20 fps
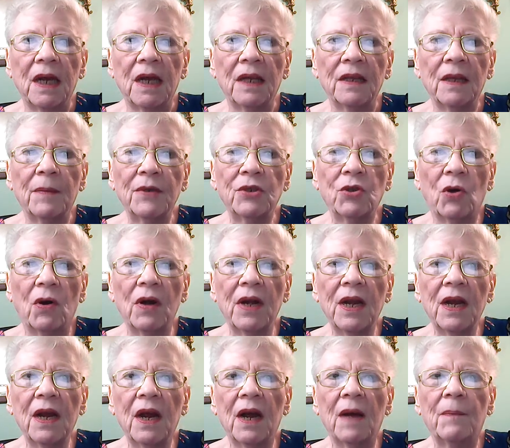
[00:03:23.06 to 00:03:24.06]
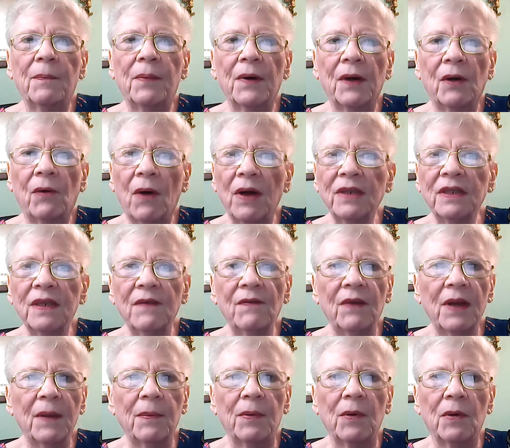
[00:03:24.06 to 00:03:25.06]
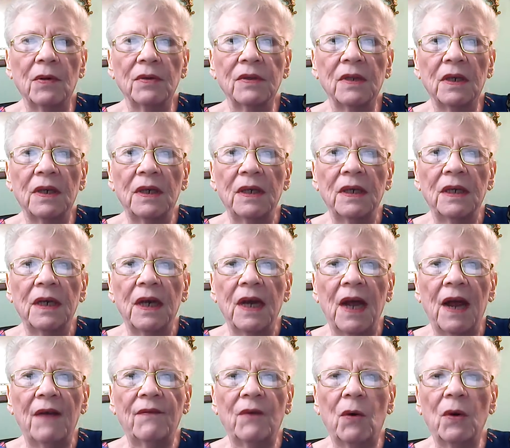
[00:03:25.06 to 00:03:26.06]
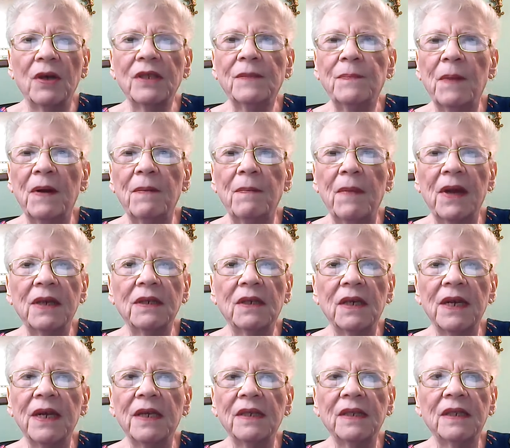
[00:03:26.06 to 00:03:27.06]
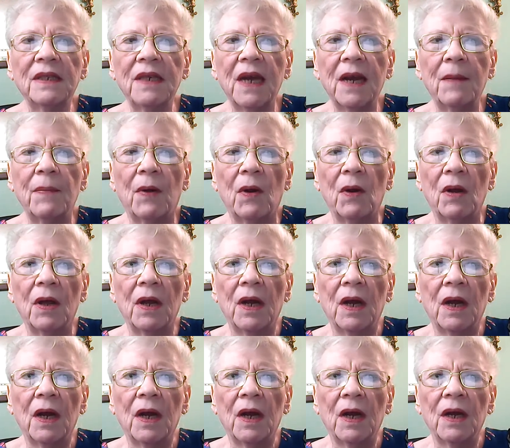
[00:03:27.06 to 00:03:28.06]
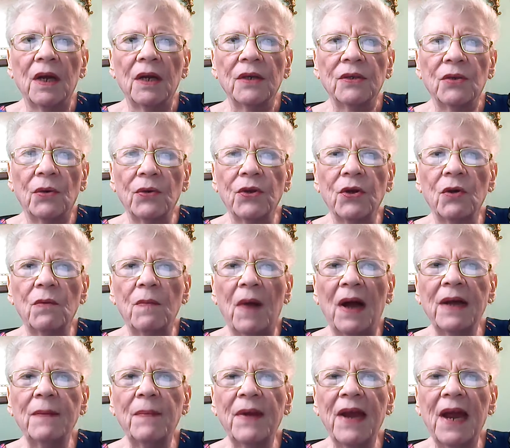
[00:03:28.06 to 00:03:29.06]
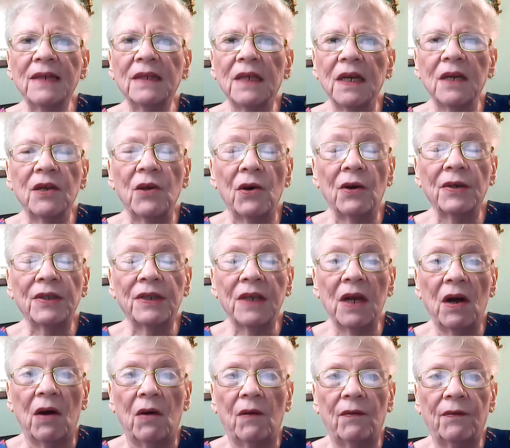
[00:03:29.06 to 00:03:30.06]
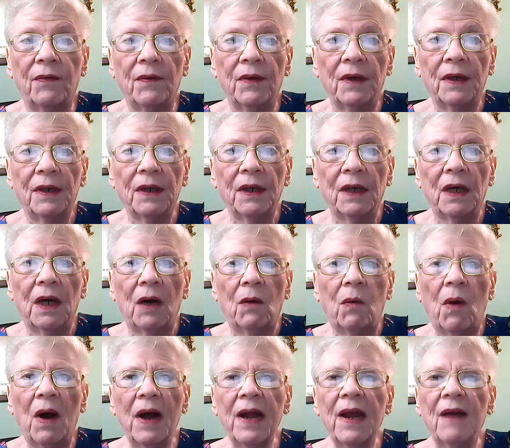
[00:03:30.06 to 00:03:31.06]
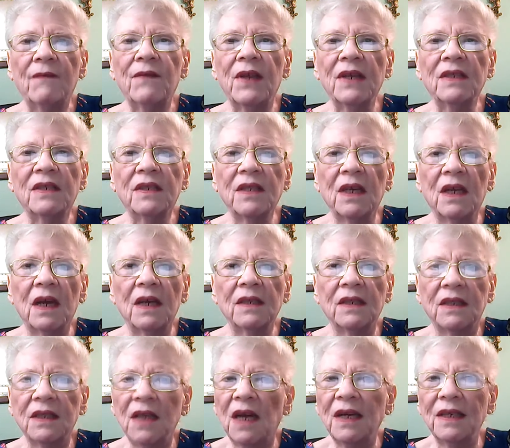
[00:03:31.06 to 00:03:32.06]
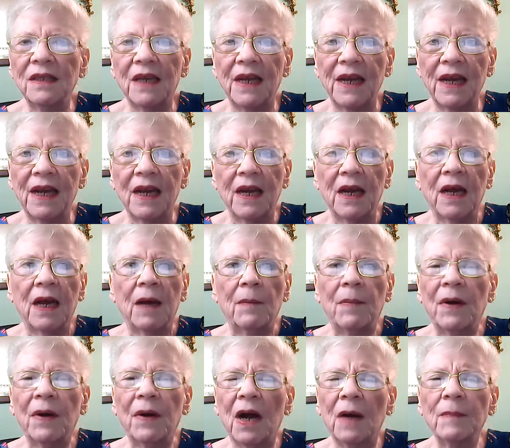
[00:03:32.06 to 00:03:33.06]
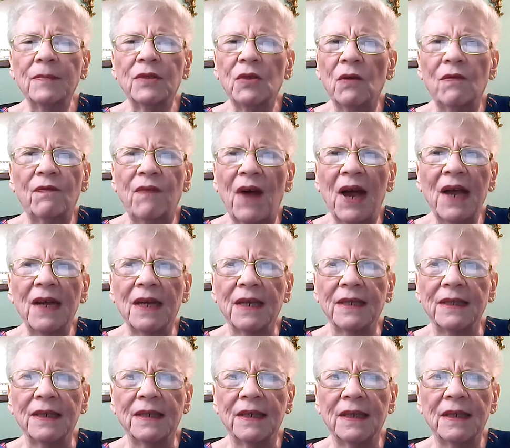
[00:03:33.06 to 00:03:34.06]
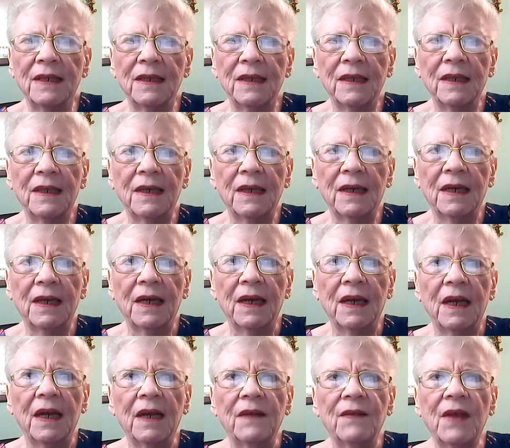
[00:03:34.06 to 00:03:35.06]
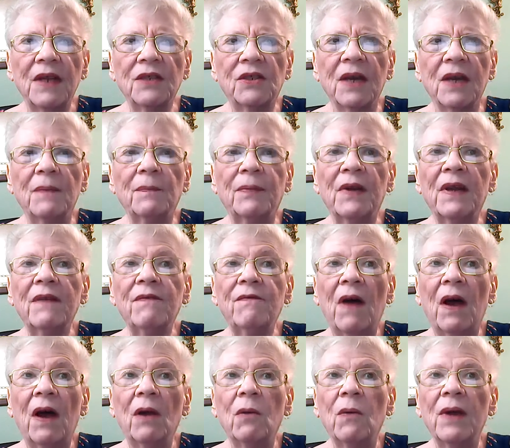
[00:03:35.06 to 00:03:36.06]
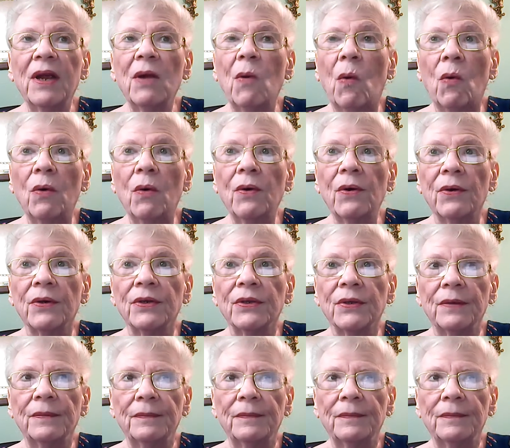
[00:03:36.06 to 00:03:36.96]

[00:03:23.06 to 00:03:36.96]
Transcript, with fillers: The majority of progressive liberals have always been mentally unstable, so you might be asking yourself, why have they su suddenly become so violent? They simply following orders.